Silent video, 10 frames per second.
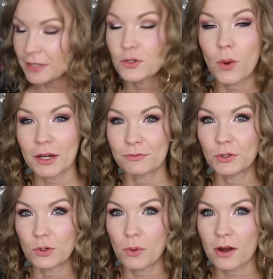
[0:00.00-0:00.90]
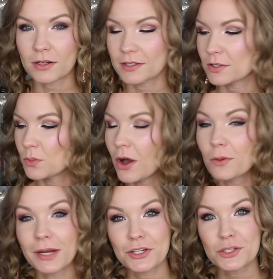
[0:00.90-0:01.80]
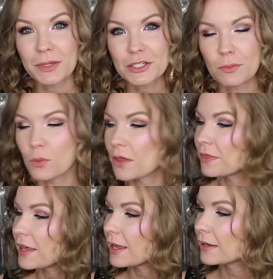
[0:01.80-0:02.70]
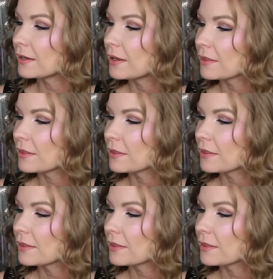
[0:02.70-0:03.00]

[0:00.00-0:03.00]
has quite a few new products as well, but I just picked up one thing.